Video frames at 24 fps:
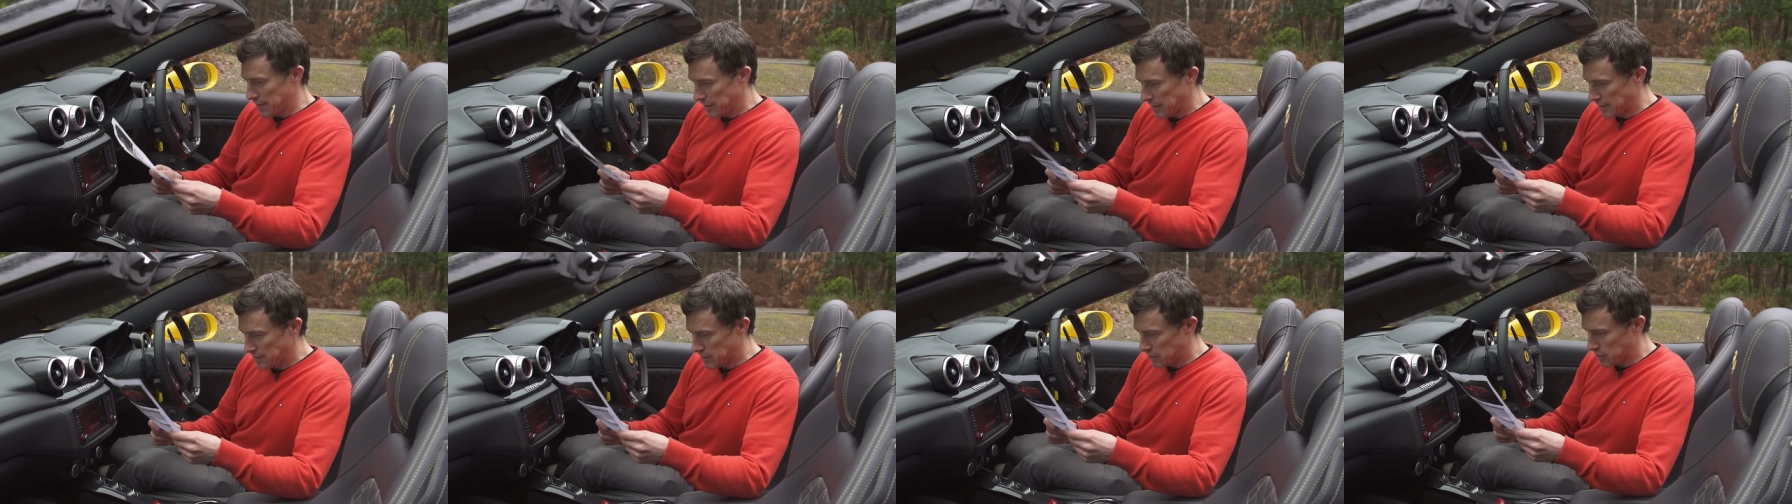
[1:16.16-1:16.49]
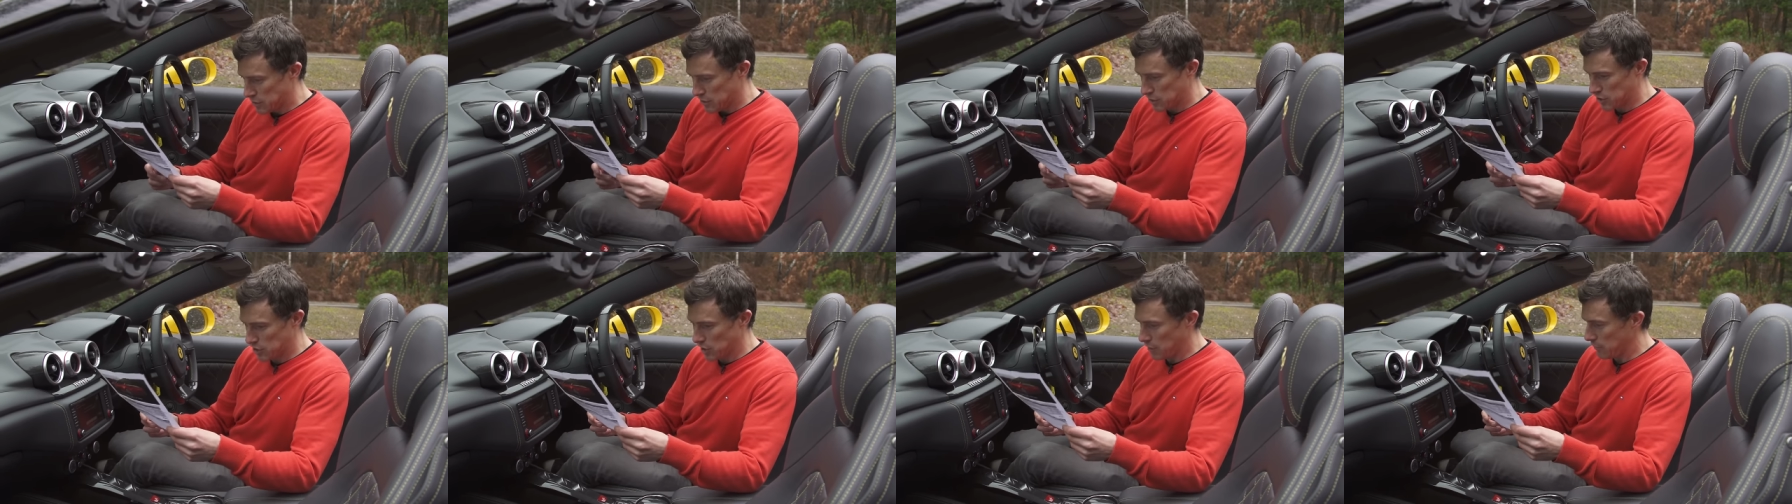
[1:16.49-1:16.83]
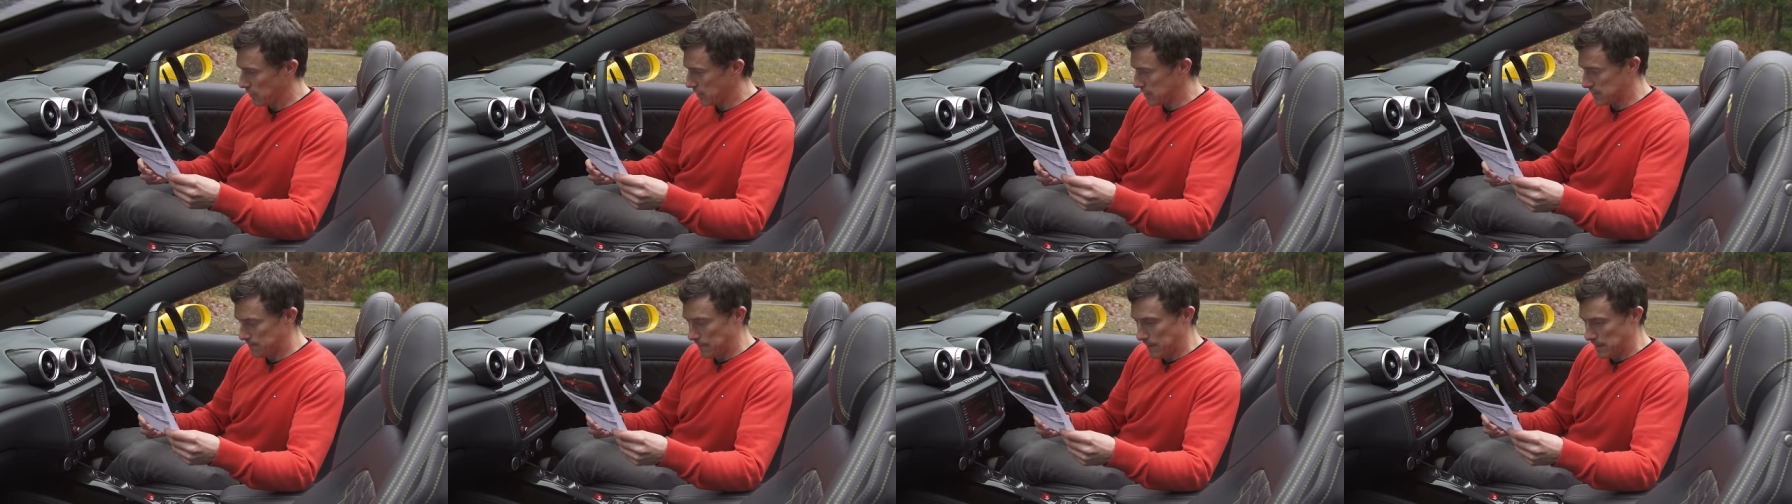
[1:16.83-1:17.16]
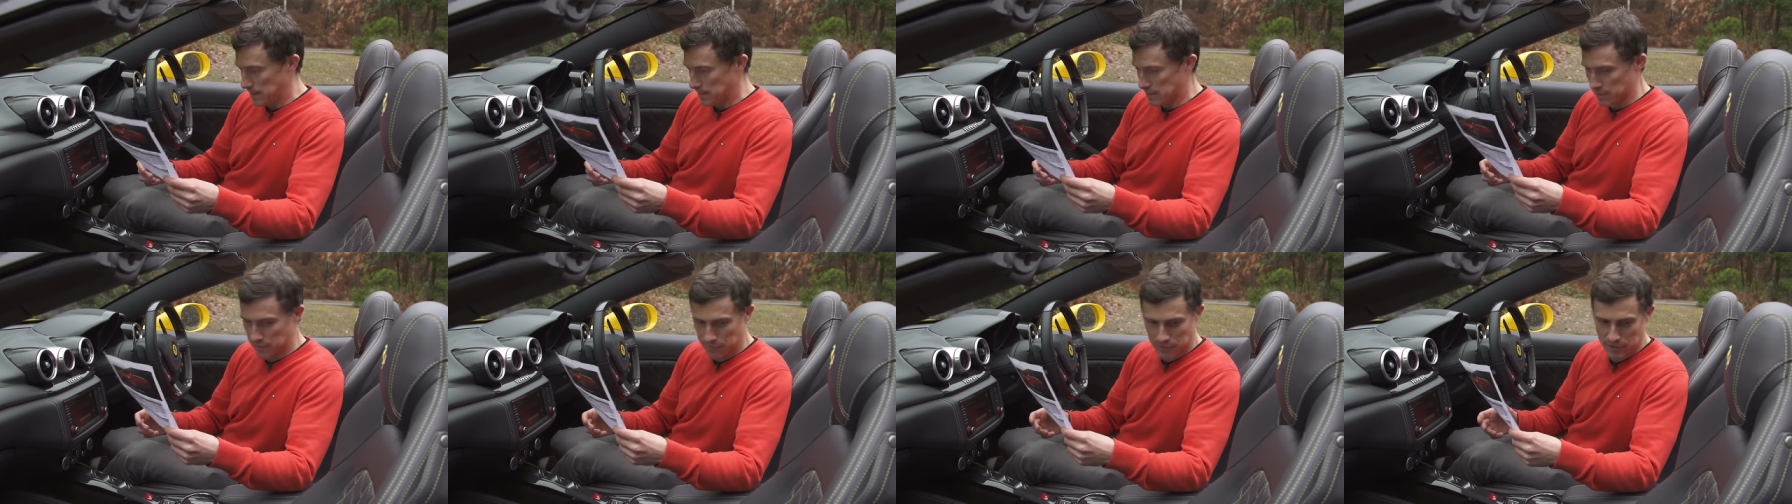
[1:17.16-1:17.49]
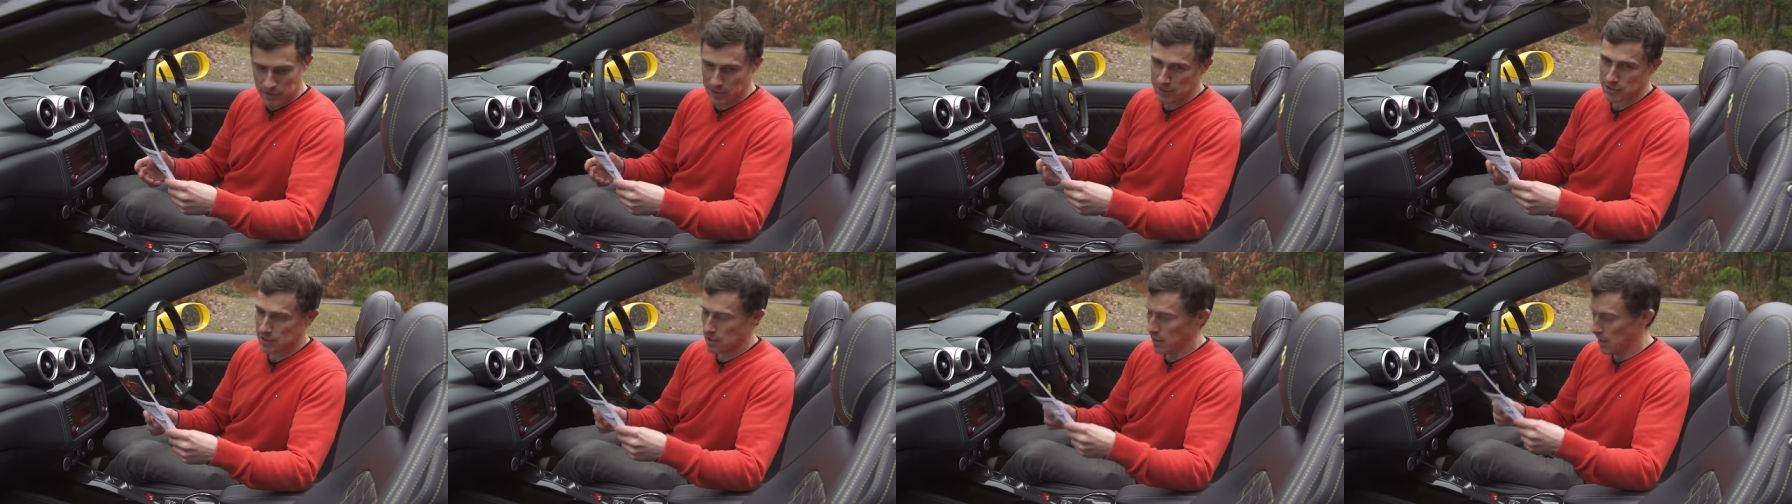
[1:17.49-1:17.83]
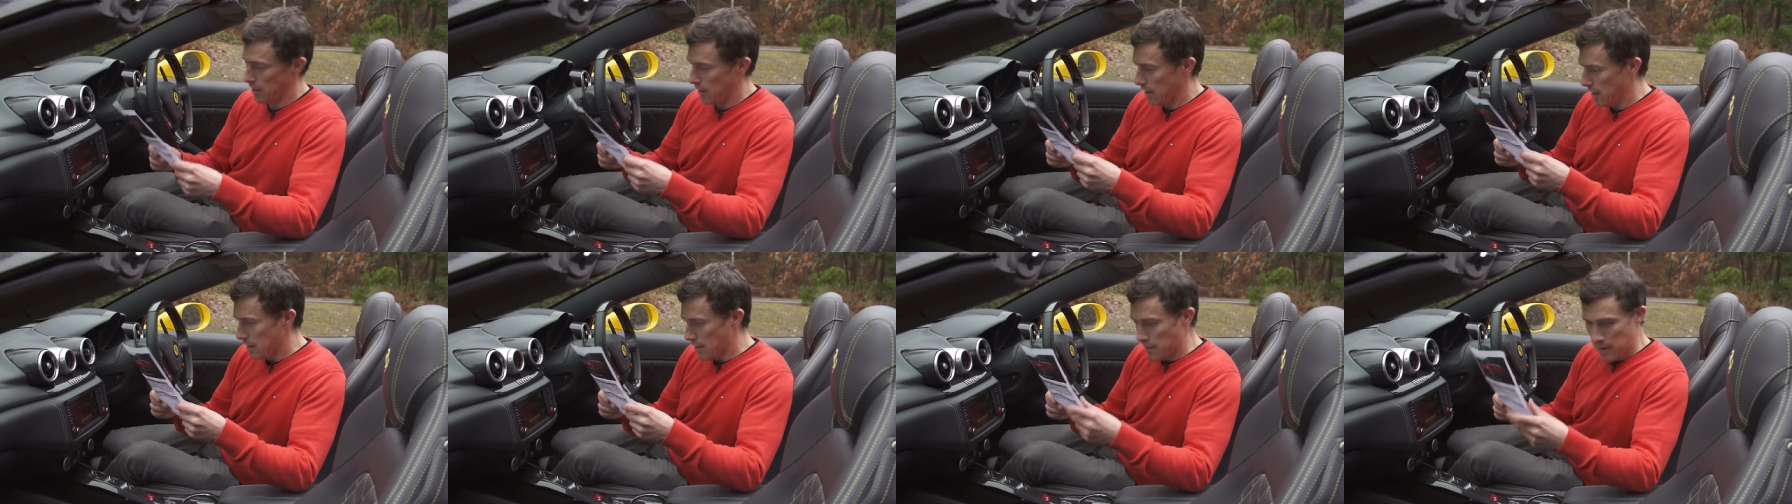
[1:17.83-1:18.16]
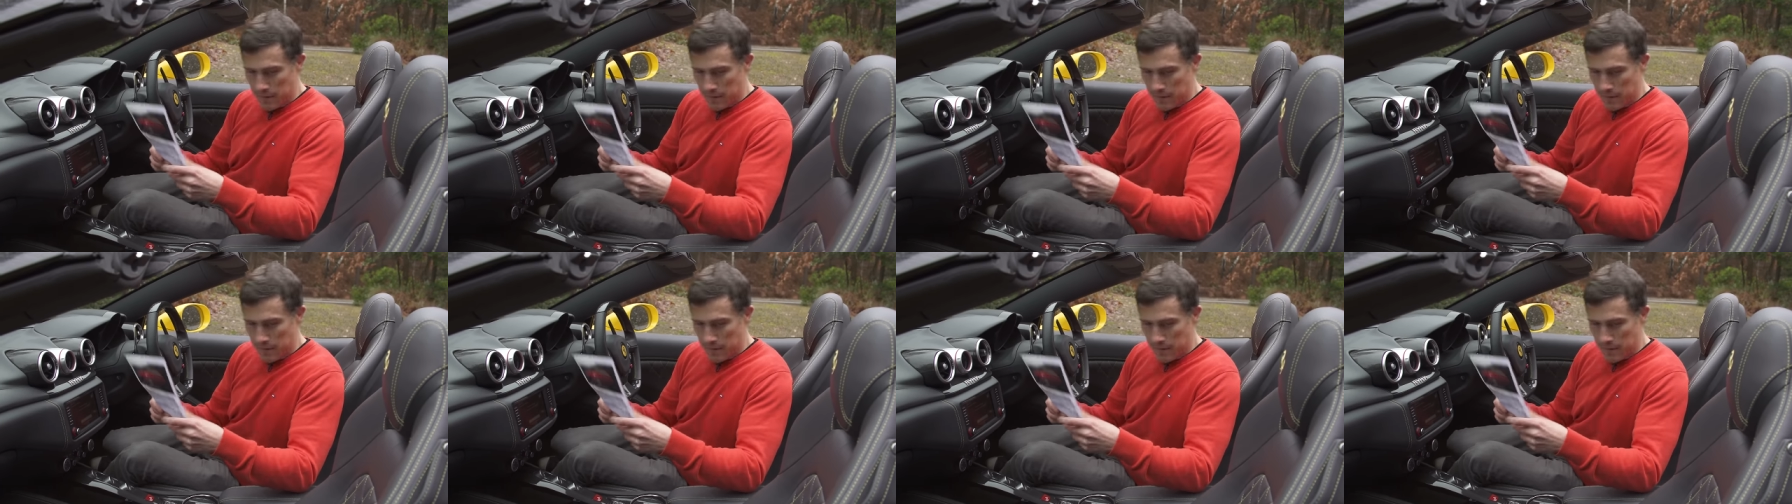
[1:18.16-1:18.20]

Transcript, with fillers: things are just so expensive in this car.